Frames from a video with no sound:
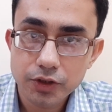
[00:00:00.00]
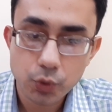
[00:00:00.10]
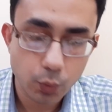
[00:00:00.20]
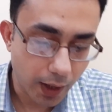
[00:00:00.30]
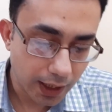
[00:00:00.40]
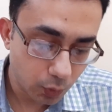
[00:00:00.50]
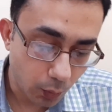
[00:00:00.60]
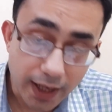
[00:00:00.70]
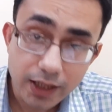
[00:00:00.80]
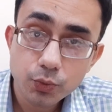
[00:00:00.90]
So
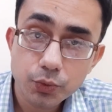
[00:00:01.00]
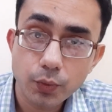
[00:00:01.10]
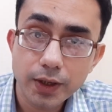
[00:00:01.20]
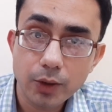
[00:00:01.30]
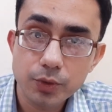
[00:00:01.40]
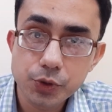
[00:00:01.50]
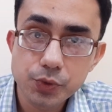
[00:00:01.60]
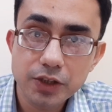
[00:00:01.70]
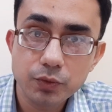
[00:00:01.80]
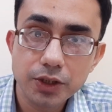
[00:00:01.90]
why when I was
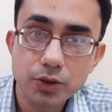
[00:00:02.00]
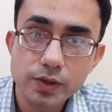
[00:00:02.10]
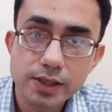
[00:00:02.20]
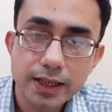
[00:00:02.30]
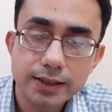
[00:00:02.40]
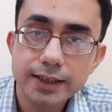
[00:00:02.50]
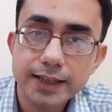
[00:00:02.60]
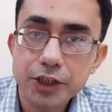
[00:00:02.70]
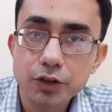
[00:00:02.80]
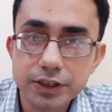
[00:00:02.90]
using Windows, that
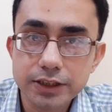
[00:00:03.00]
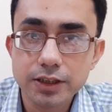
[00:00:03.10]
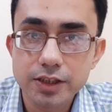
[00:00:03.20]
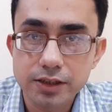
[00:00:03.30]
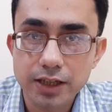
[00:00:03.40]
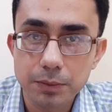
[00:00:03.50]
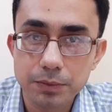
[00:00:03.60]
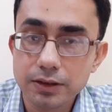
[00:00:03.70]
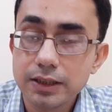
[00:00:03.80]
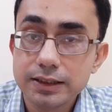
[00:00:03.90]
kind of degradation happened?